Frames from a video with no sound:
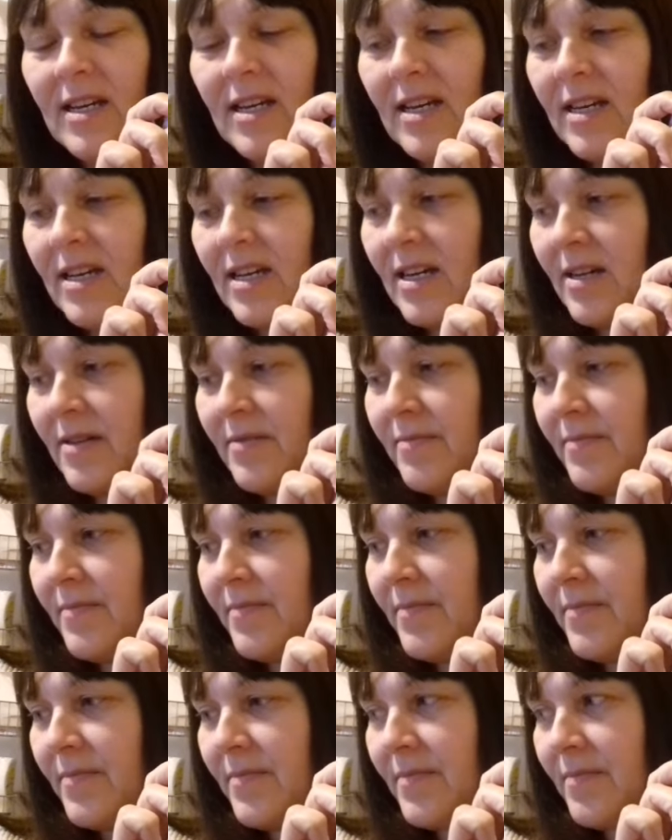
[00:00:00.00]
um,
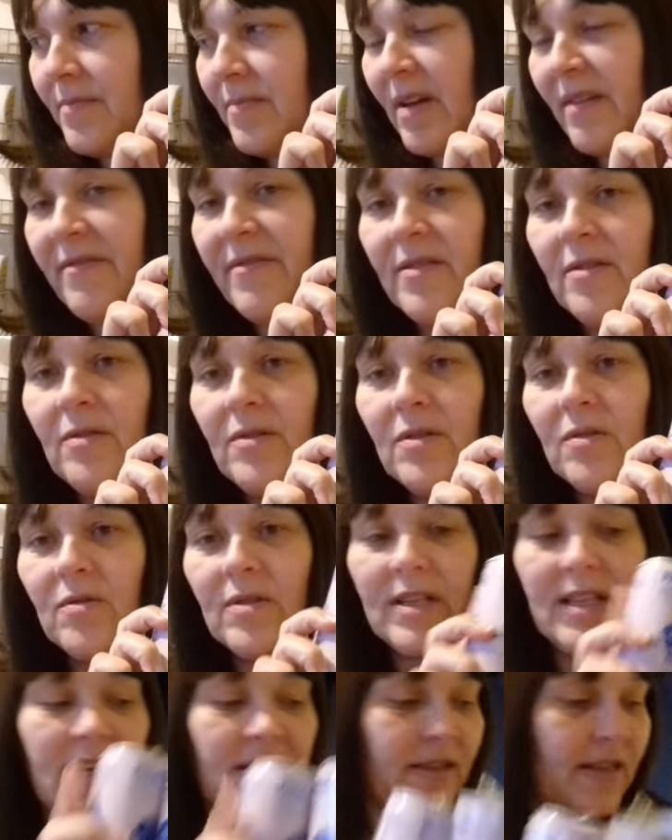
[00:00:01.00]
my food
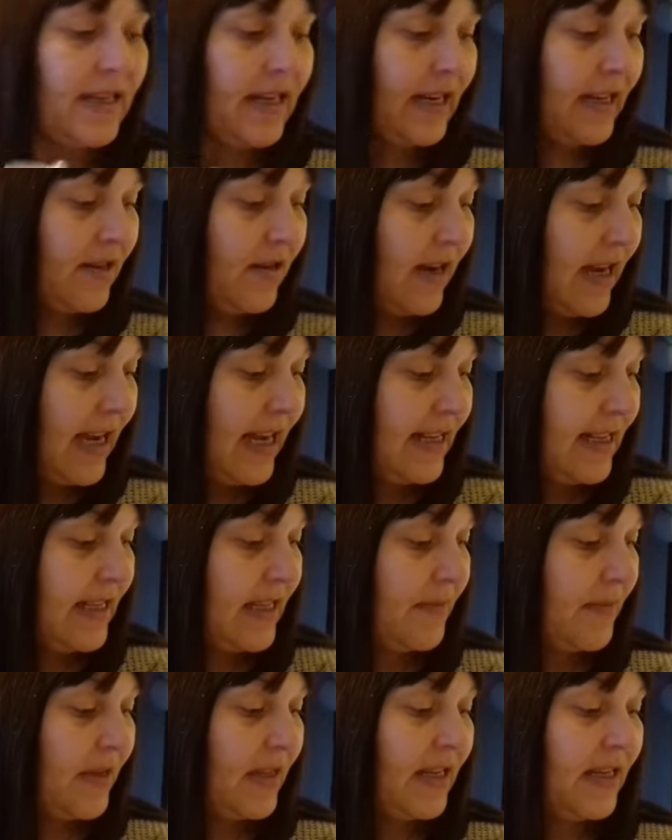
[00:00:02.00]
audit the other day that I had
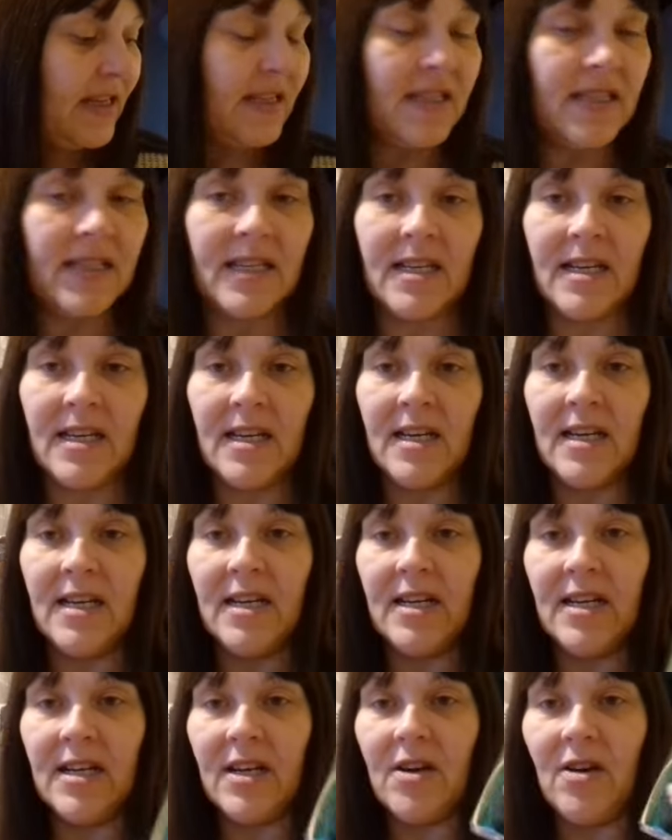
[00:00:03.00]
some of these
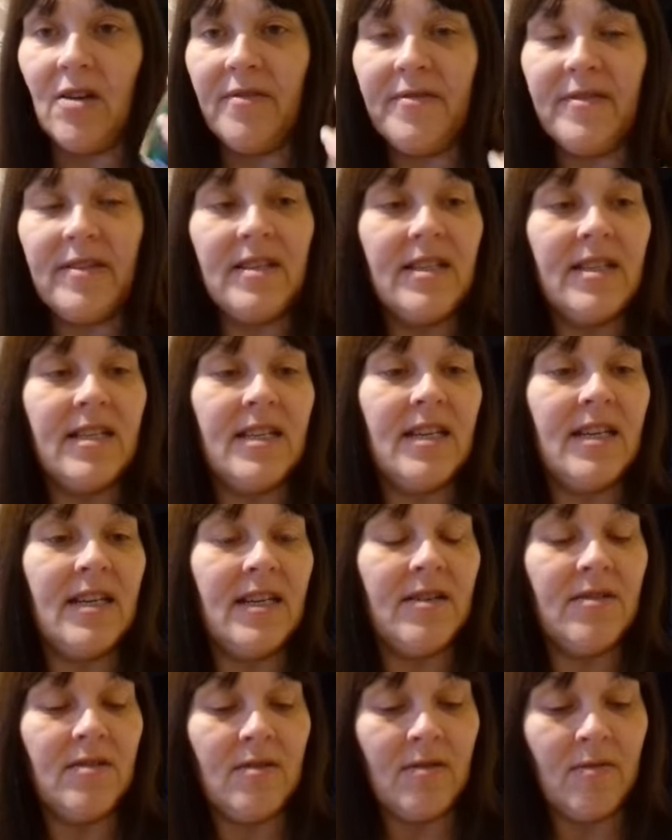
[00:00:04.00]
coffees
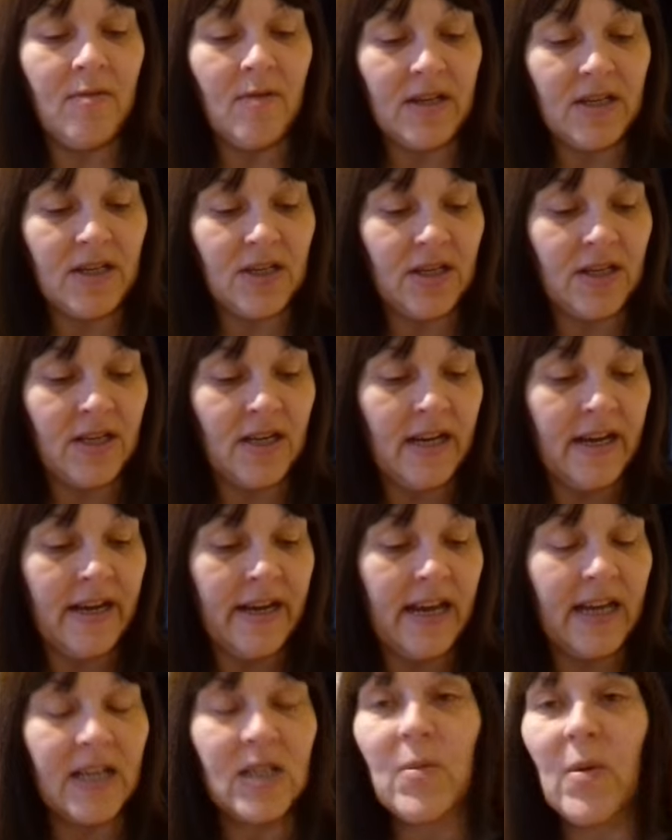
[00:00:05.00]
which
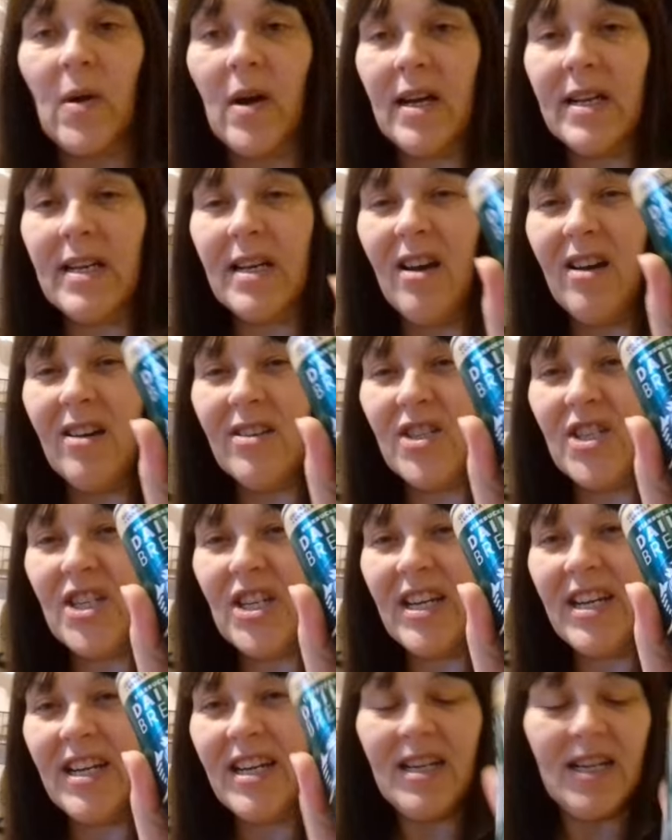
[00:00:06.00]
expired last
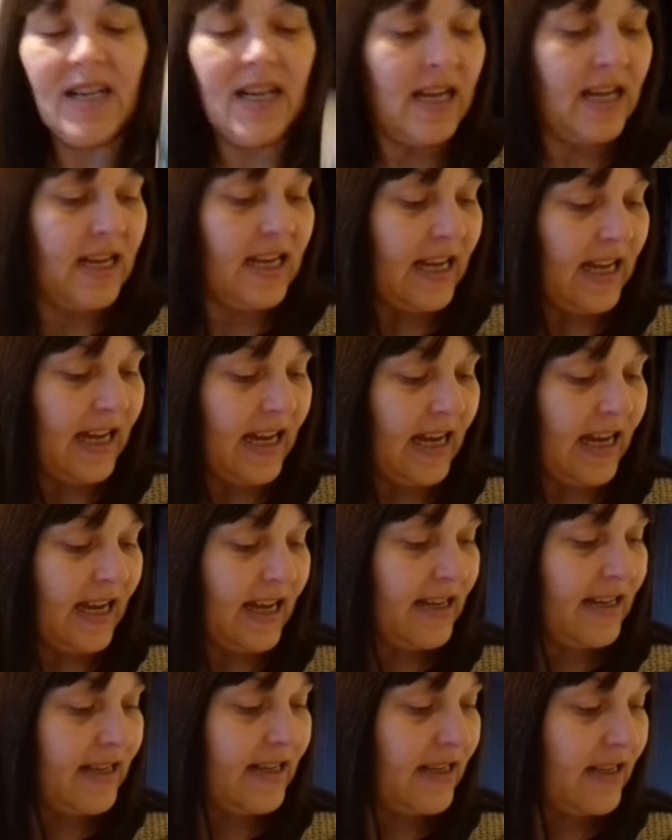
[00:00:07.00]
year
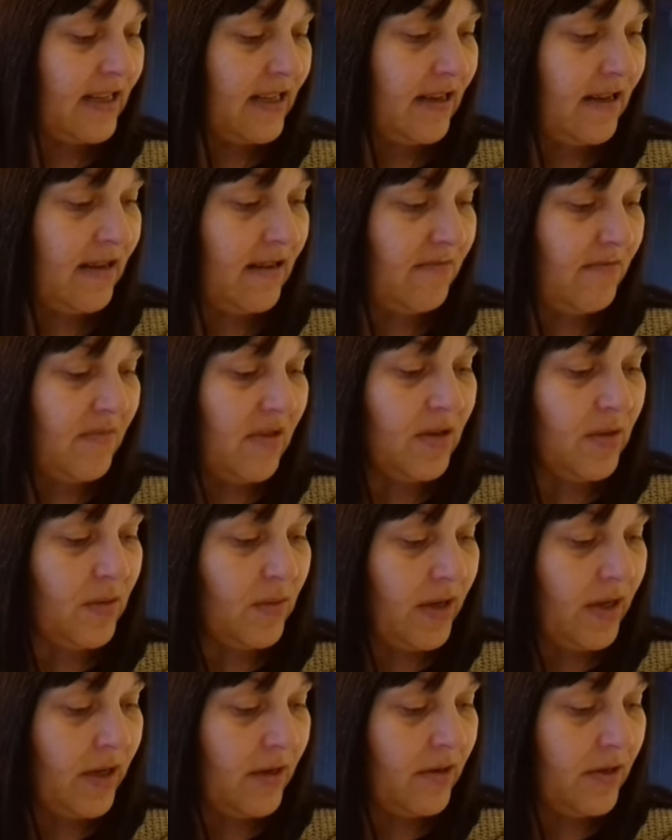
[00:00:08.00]
and I might as
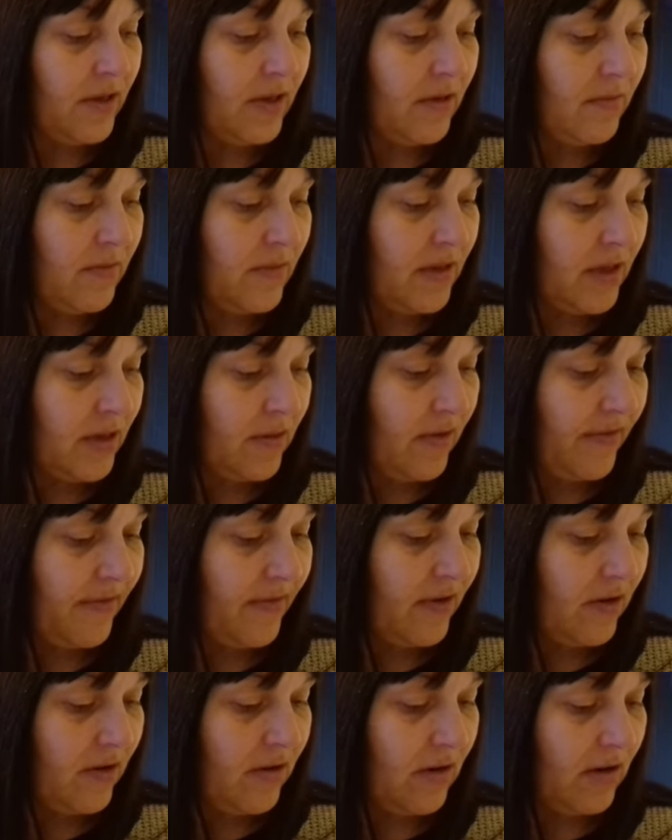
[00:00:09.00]
well use them. So I've
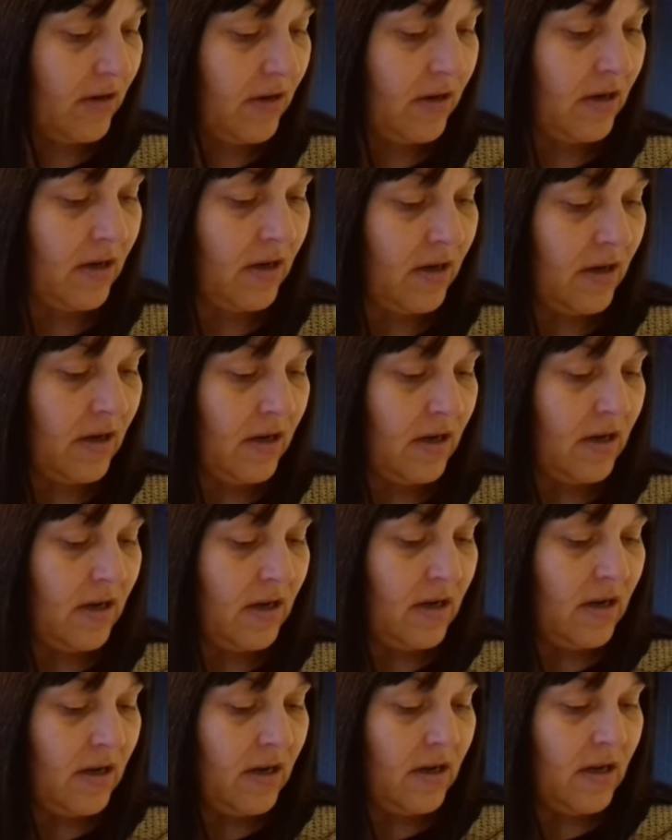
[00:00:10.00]
got
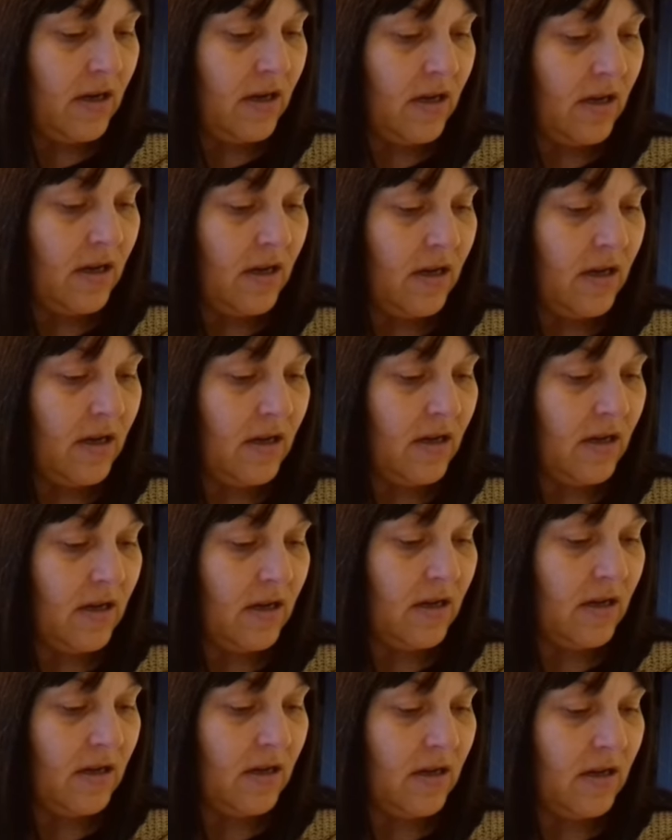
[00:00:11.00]

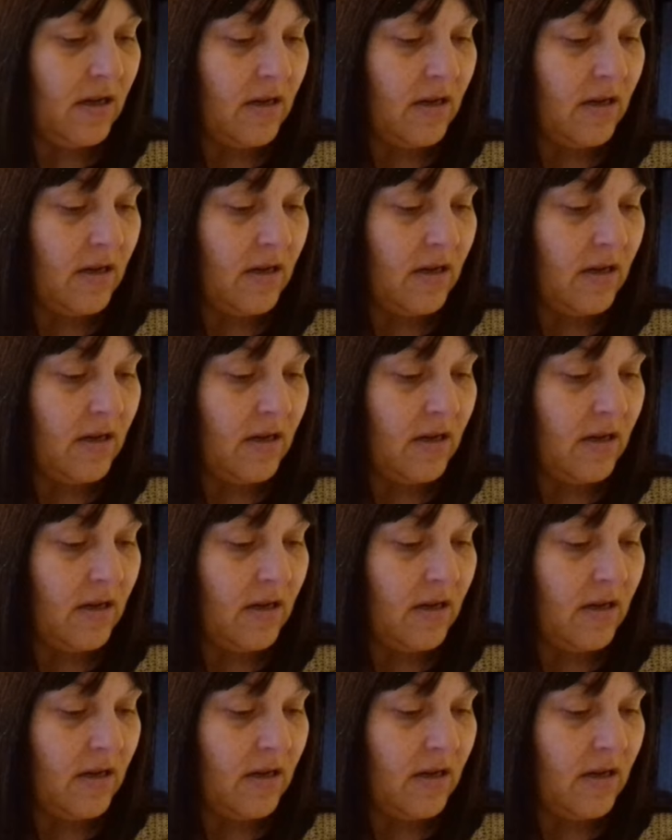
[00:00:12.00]
uh,